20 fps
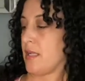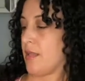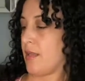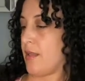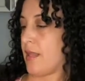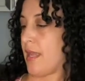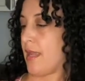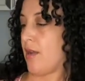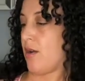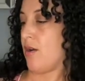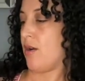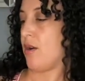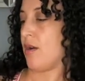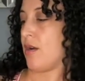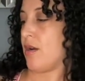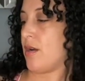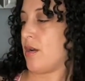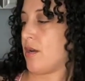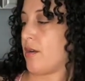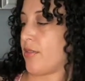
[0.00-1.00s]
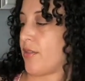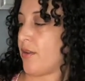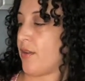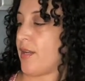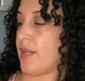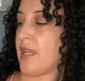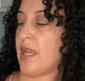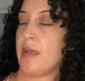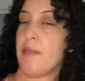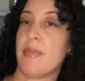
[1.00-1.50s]
they are
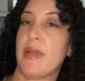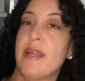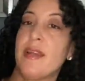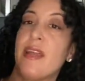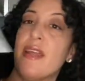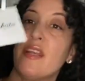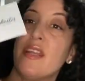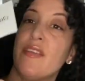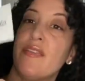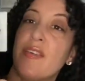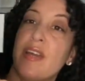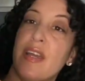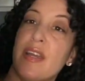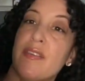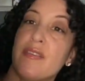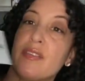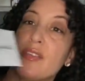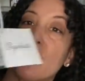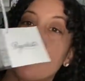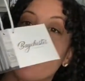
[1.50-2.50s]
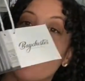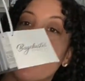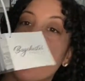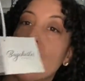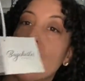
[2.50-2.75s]
38 by 95, so they're pretty